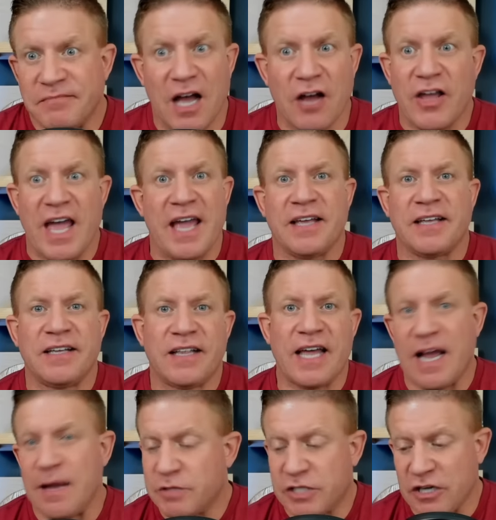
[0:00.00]
Okay?
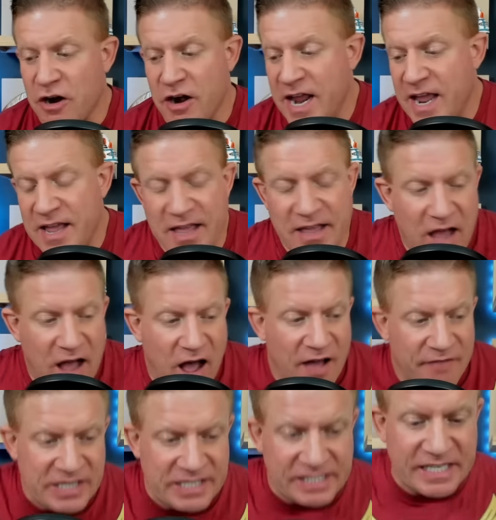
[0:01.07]
Like, I'm sorry.
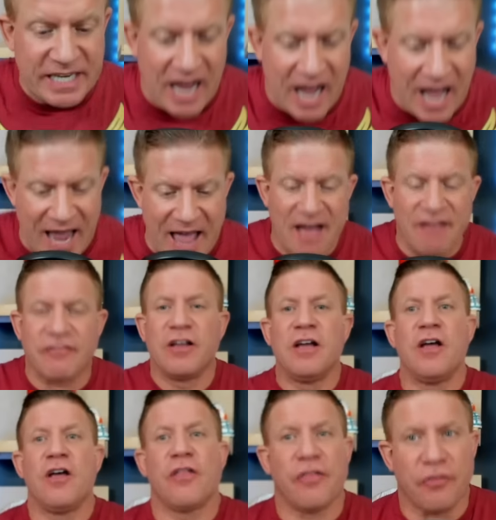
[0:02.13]
Obviously, I have
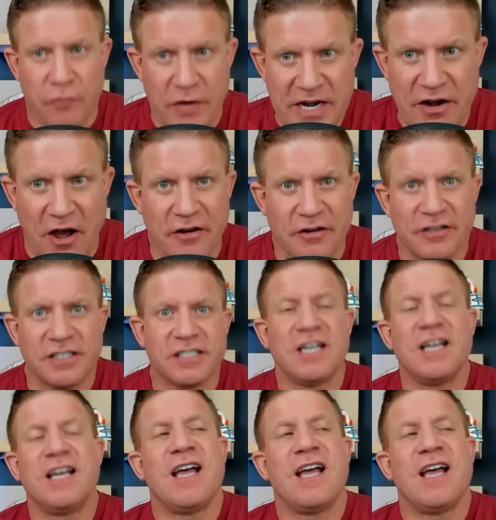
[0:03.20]
three daughters,